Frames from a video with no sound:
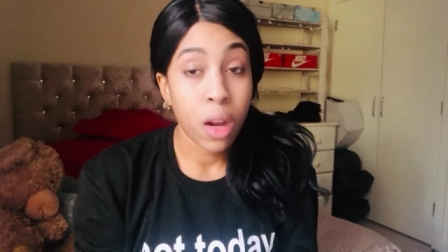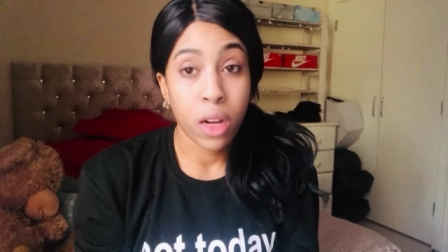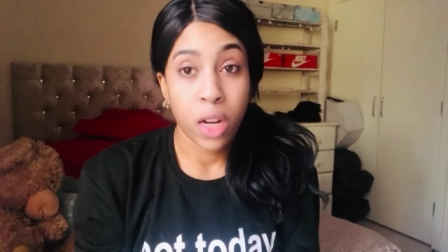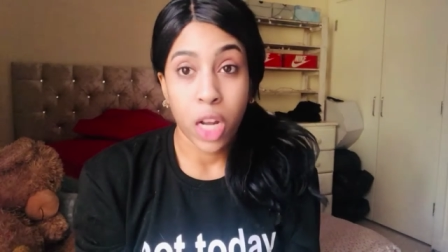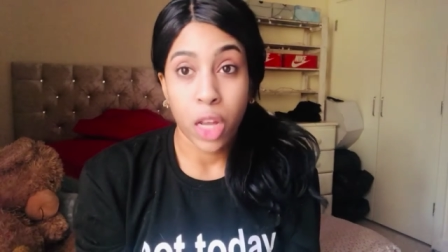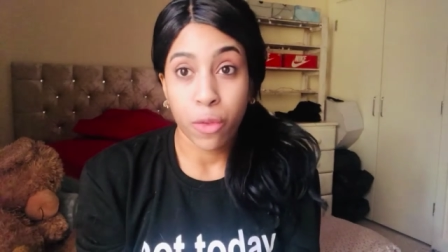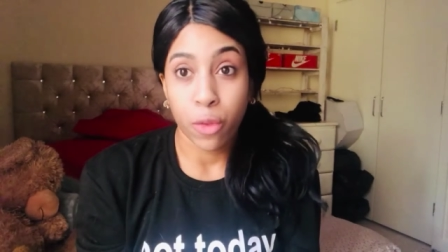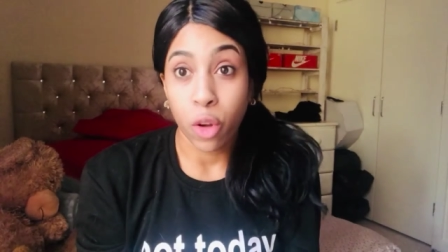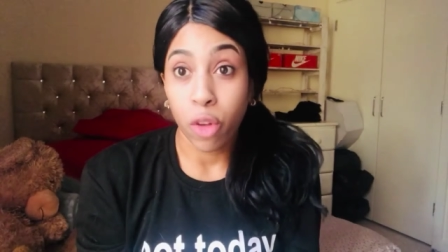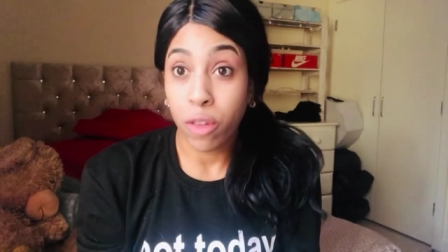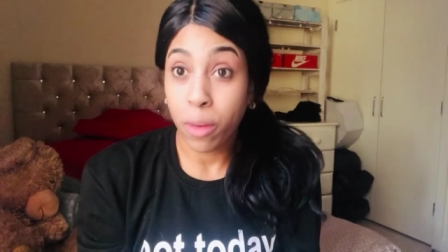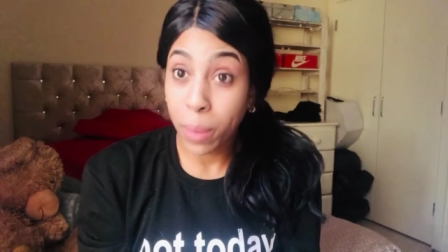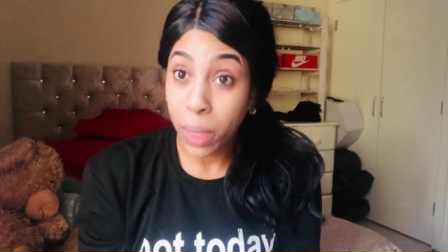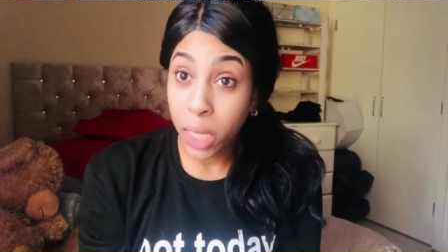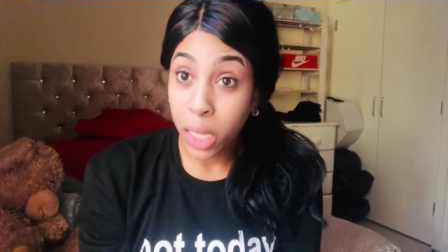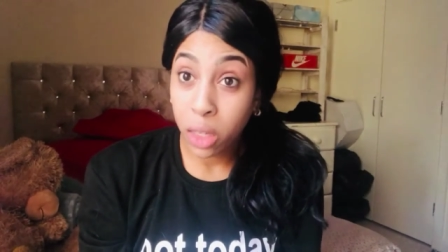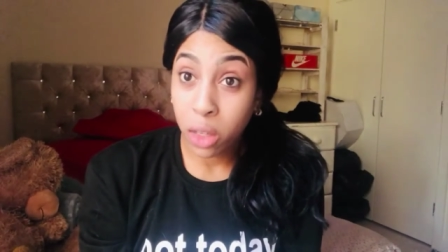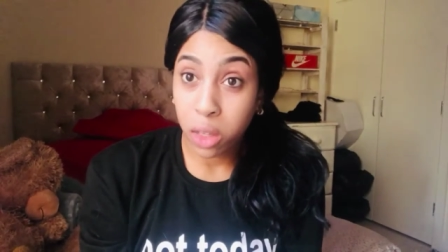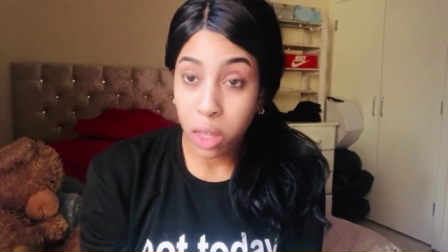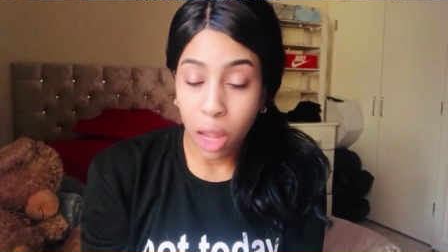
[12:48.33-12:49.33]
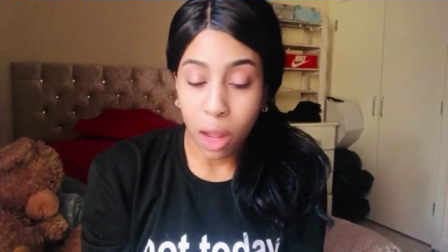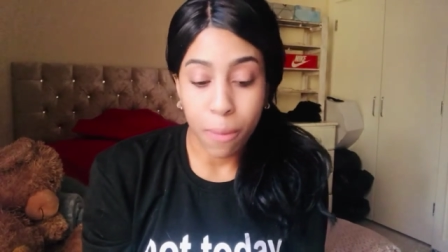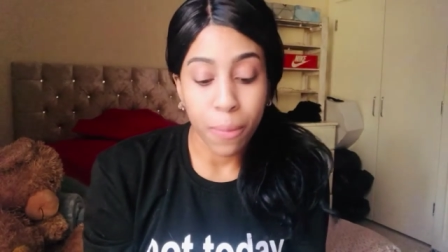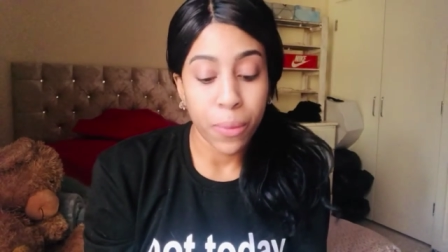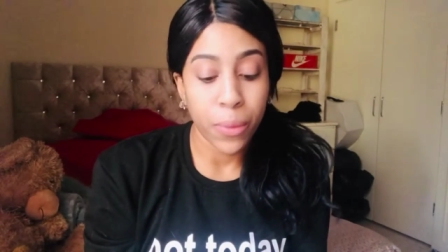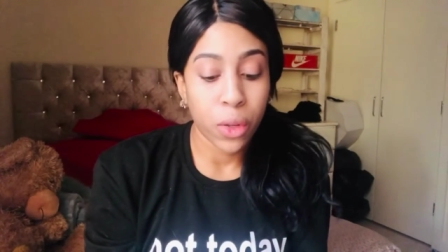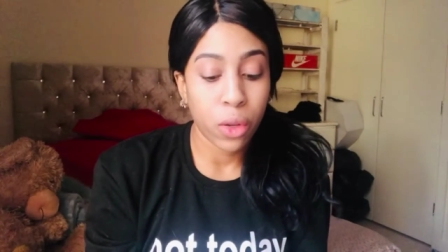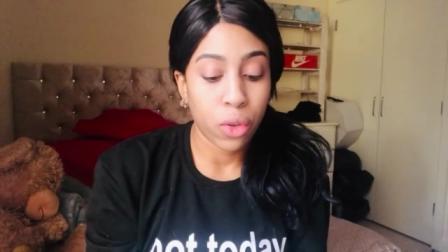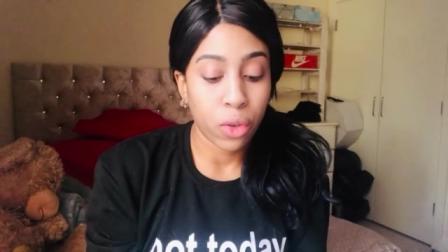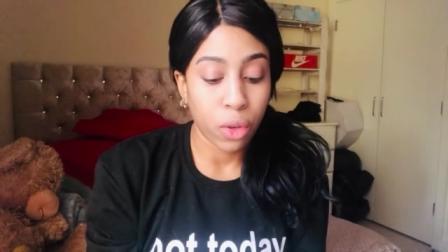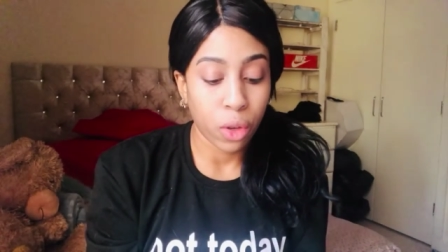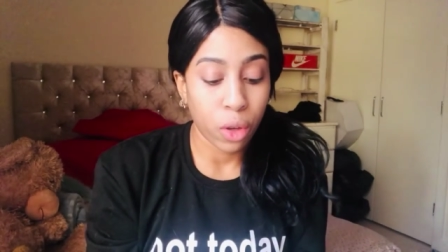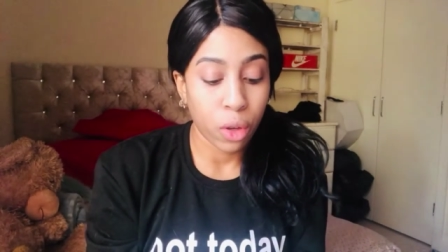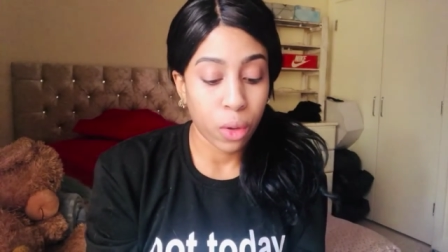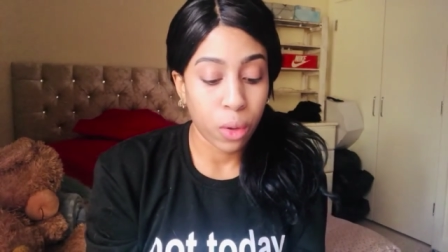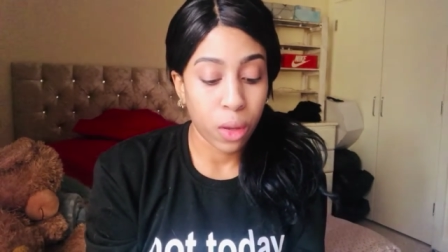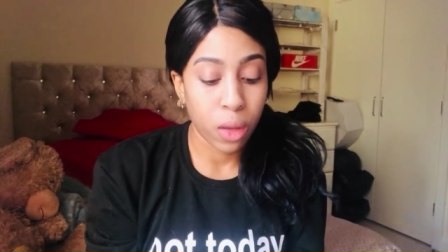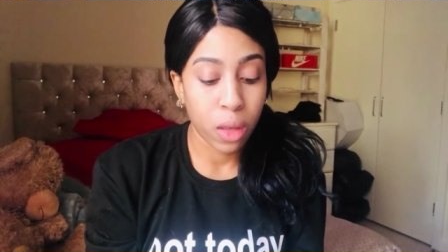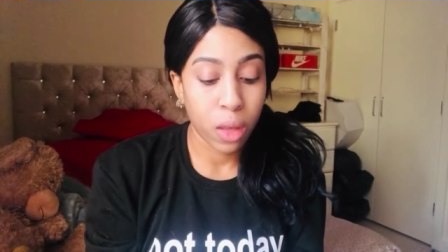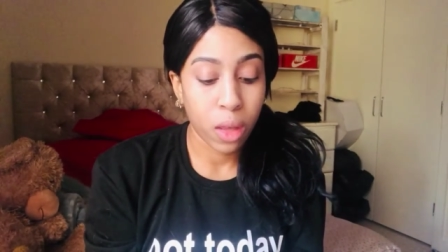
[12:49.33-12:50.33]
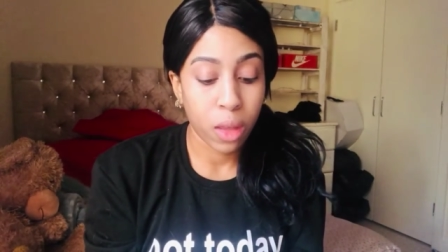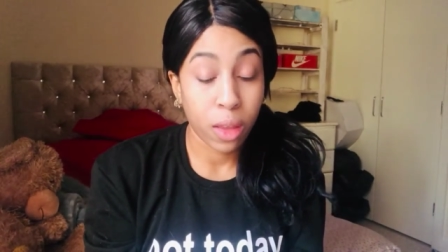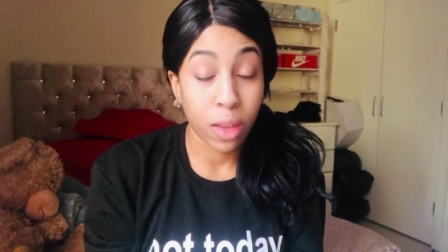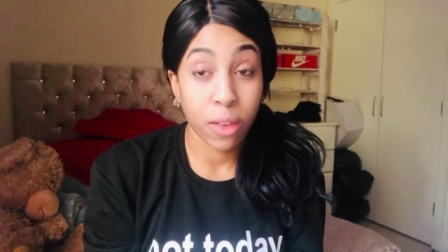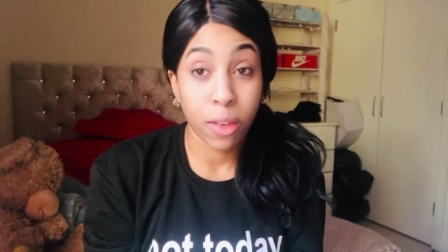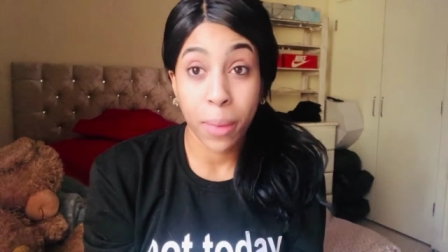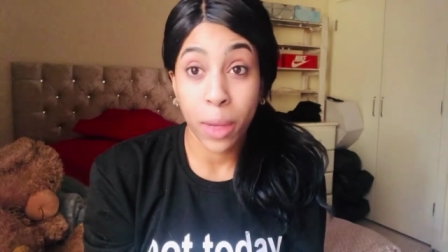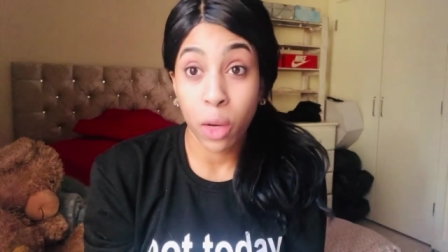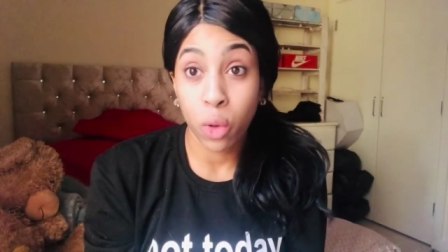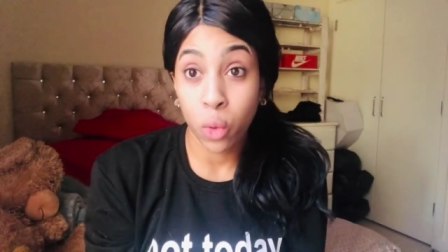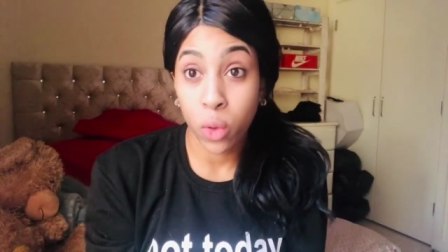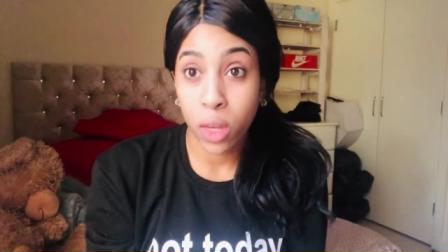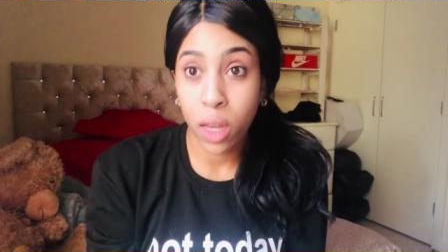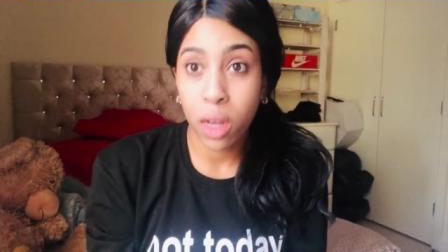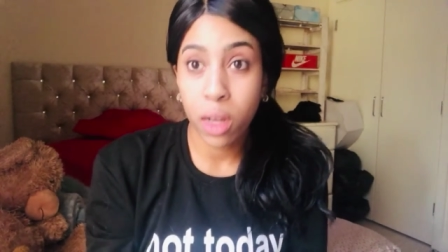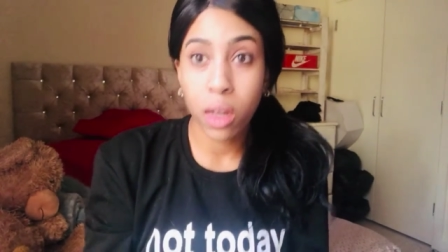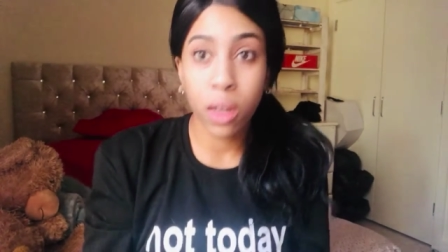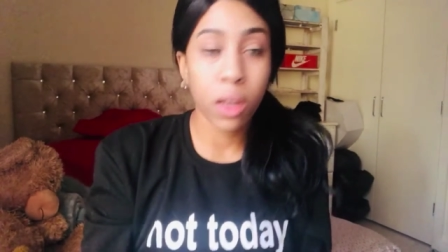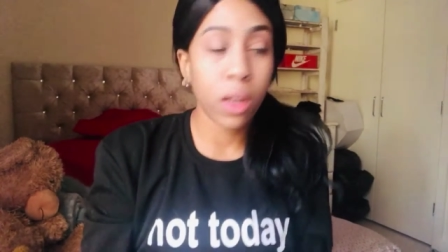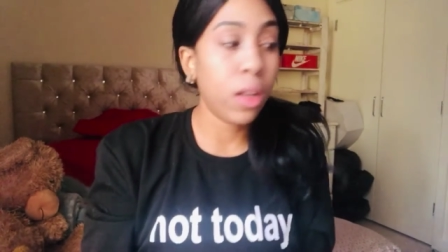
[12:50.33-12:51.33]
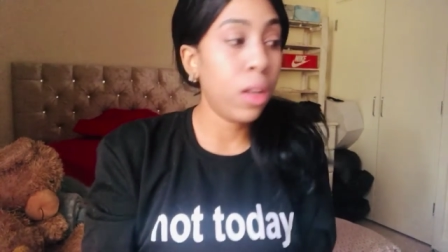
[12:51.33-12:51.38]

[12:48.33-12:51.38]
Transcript: now I've got to replace them so that's a bit annoying